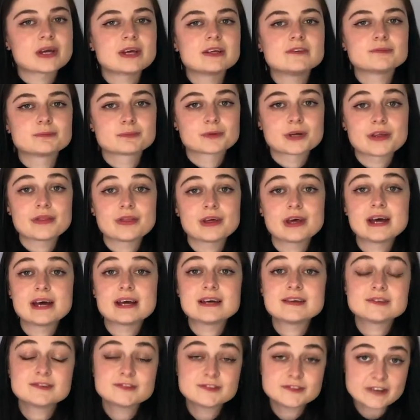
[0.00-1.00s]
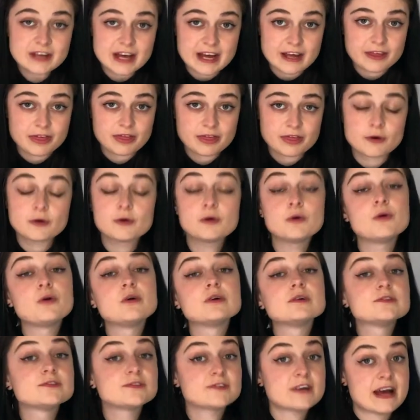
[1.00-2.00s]
his brother Seth,
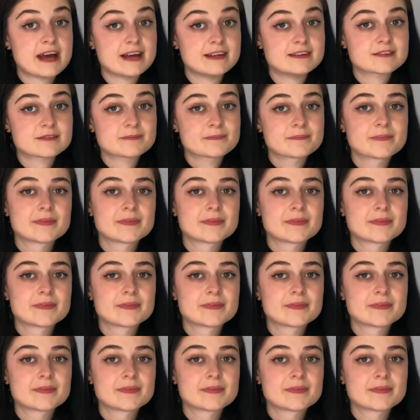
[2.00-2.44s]
or Set.